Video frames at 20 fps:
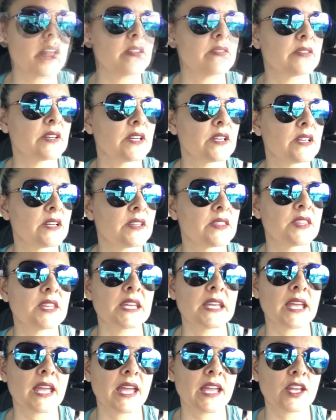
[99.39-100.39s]
Kind of a
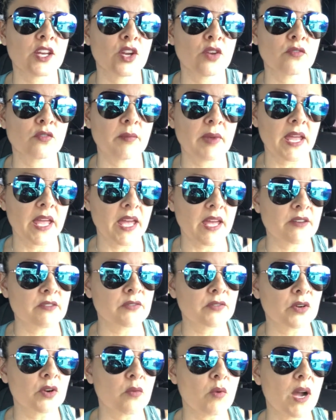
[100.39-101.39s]
thing hanging over my
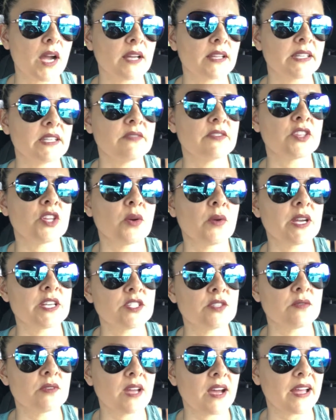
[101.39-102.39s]
head for a while, even though I
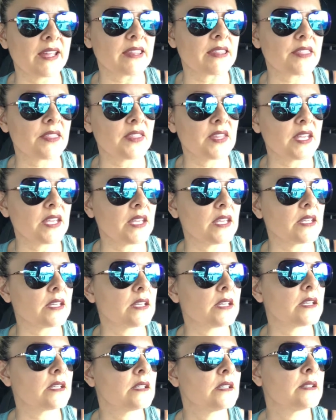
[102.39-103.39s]
do not
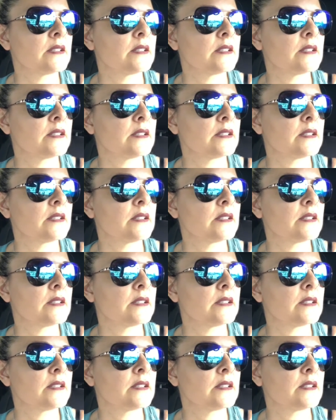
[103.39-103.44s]
think